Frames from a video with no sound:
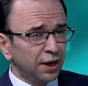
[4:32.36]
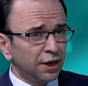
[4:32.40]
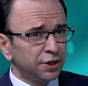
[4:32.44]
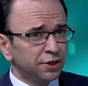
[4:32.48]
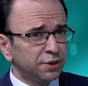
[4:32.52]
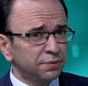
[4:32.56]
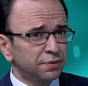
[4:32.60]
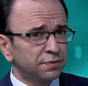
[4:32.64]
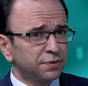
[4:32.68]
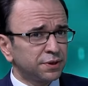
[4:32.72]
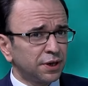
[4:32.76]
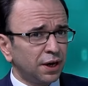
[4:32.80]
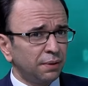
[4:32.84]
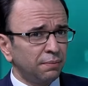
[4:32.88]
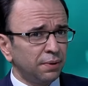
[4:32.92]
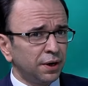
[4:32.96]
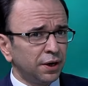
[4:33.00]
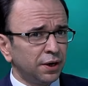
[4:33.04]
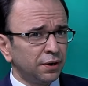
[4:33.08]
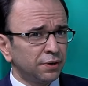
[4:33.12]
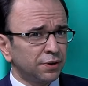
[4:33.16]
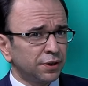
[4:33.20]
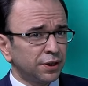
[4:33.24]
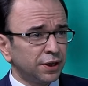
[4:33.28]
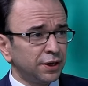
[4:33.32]
Yes. In terms of
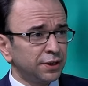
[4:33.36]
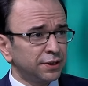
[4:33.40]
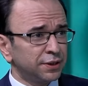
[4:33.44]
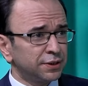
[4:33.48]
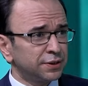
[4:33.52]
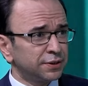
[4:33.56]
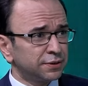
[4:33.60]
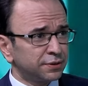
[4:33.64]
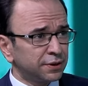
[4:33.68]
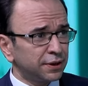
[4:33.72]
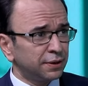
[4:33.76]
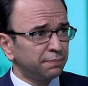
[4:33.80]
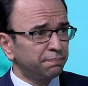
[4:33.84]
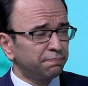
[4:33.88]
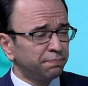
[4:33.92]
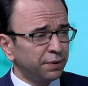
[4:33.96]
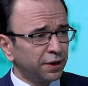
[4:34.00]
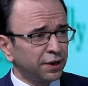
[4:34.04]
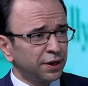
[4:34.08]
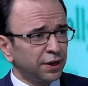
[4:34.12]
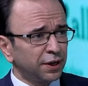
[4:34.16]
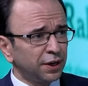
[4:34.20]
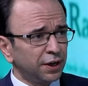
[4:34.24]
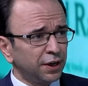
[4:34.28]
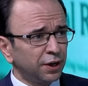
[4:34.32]
timing, you see the
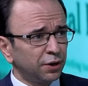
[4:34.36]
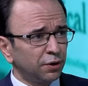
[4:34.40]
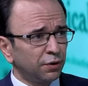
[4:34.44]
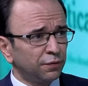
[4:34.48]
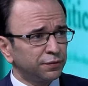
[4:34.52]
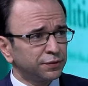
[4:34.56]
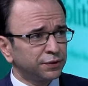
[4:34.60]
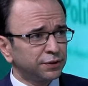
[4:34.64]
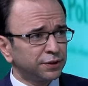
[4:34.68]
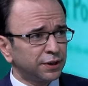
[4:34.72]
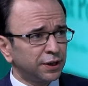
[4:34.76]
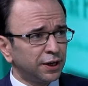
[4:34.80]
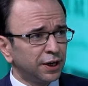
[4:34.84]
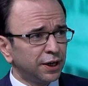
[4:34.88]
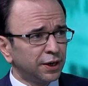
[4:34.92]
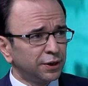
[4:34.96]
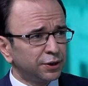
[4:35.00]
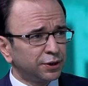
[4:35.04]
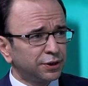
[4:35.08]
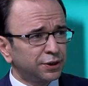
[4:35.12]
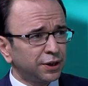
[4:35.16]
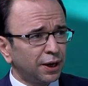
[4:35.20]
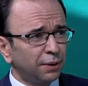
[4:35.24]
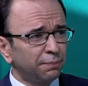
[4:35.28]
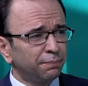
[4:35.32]
beginning of the
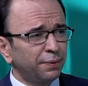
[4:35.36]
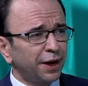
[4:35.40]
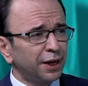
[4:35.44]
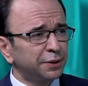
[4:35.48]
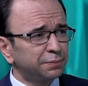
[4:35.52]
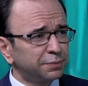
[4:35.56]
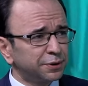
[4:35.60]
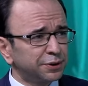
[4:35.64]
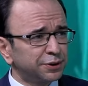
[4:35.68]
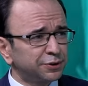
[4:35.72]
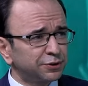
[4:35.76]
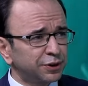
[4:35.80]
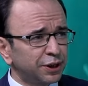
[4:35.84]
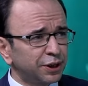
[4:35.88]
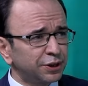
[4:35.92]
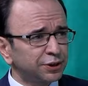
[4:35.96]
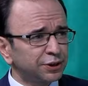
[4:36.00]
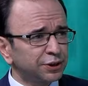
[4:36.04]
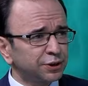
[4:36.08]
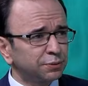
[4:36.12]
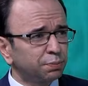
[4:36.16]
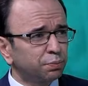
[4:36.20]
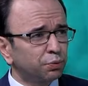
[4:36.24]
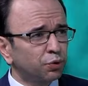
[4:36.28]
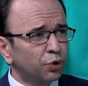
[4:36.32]
Trump
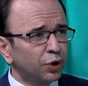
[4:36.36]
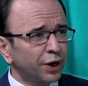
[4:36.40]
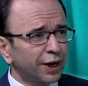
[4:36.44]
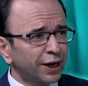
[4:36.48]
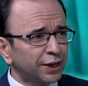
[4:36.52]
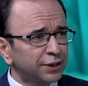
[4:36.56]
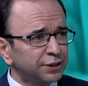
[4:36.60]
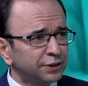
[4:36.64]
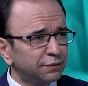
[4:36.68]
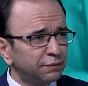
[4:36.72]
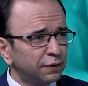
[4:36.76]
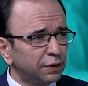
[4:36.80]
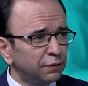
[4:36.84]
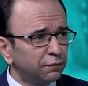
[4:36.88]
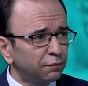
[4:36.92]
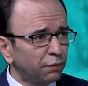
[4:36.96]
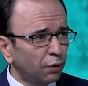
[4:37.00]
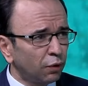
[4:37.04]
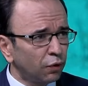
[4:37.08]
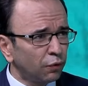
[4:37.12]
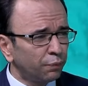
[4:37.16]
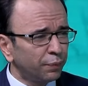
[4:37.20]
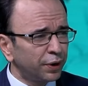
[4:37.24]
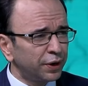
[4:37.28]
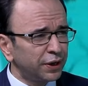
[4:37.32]
administration's proactive
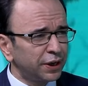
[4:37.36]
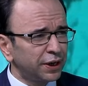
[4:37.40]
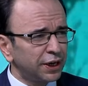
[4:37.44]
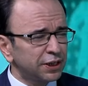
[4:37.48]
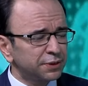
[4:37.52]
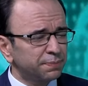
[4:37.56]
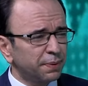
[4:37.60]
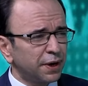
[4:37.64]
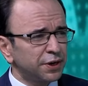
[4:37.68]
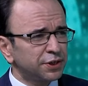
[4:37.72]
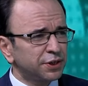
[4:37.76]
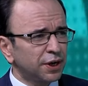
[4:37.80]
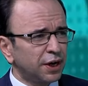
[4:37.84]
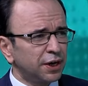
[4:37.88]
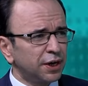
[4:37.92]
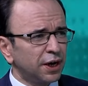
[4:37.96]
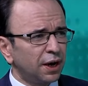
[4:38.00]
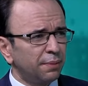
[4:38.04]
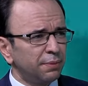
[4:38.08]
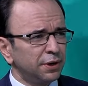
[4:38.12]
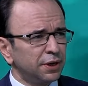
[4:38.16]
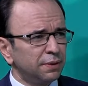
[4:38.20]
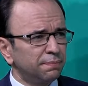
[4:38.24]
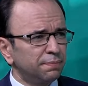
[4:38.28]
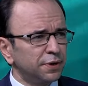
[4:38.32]
involvement in Azerbaijani
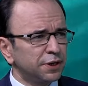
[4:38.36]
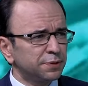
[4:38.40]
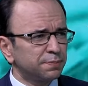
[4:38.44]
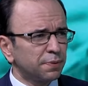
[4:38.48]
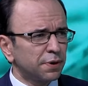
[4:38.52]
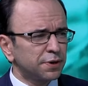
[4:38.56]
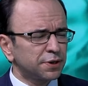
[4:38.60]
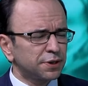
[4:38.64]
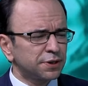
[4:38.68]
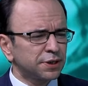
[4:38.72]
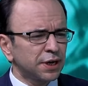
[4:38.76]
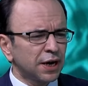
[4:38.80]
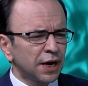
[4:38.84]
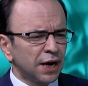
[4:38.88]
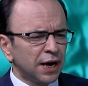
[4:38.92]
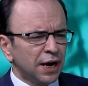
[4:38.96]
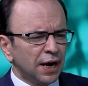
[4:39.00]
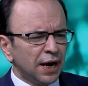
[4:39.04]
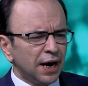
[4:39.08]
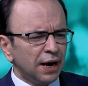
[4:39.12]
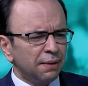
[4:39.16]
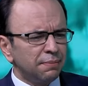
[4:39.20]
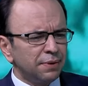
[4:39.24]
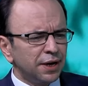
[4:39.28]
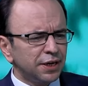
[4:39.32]
Armenian peace process.
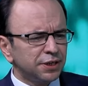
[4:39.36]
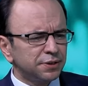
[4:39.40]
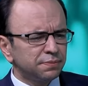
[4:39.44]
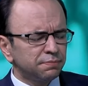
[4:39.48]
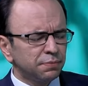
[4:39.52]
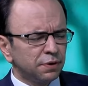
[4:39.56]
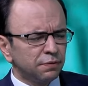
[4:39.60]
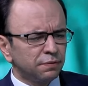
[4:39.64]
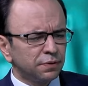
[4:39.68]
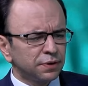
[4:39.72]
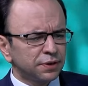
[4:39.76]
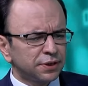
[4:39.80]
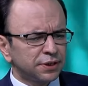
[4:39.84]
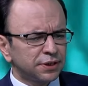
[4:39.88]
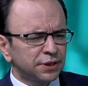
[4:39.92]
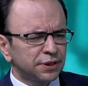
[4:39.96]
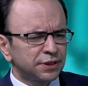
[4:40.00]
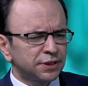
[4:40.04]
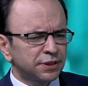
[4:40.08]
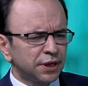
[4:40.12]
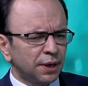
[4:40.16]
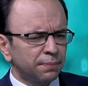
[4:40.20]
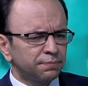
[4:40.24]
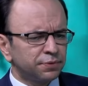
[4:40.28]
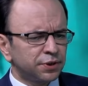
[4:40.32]
Let's move on to the
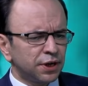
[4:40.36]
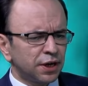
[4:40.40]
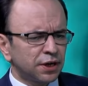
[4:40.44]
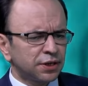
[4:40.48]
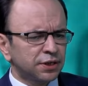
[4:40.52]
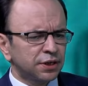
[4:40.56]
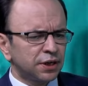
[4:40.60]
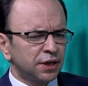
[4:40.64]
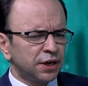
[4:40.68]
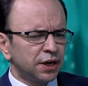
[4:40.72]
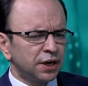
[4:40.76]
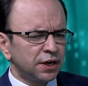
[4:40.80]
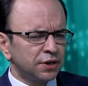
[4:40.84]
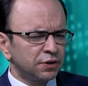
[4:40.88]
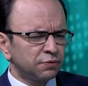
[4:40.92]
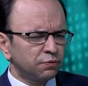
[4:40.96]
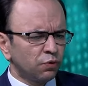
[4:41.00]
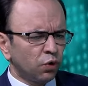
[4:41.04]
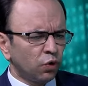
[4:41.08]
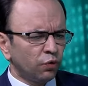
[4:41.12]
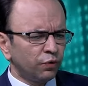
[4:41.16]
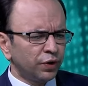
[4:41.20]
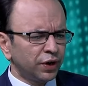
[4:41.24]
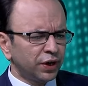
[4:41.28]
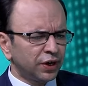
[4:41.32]
subject
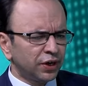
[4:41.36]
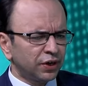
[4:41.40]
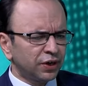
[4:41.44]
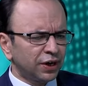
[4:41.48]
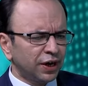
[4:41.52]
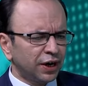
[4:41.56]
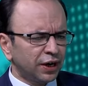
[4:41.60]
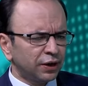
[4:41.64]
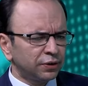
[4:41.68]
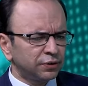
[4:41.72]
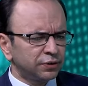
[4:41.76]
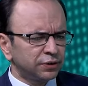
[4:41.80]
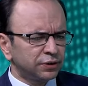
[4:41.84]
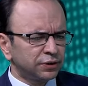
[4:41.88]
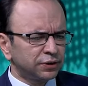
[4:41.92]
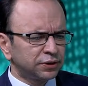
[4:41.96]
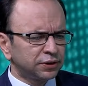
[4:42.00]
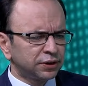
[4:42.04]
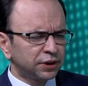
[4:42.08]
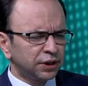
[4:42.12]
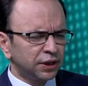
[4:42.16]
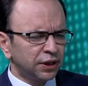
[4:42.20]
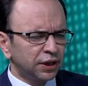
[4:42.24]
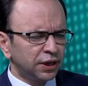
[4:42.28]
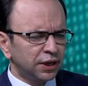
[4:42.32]
revolving around
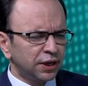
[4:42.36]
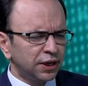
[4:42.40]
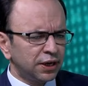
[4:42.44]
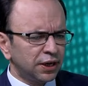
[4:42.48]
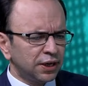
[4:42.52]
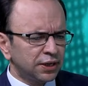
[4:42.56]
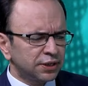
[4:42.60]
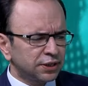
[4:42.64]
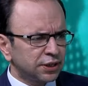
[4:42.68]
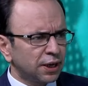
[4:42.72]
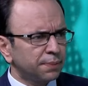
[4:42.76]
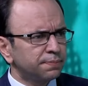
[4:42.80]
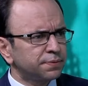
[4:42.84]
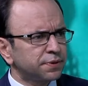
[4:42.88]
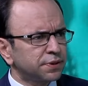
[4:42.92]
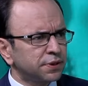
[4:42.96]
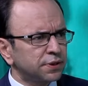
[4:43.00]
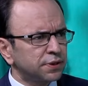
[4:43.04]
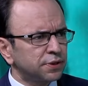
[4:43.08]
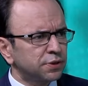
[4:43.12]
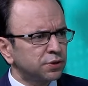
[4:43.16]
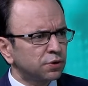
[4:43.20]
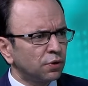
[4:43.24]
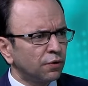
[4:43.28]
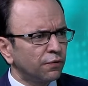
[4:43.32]
the
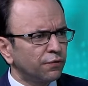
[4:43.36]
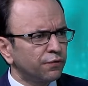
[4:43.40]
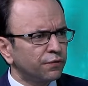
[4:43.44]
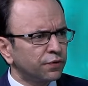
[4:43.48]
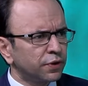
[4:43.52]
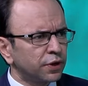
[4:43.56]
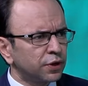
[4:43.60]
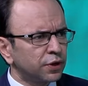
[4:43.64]
substance of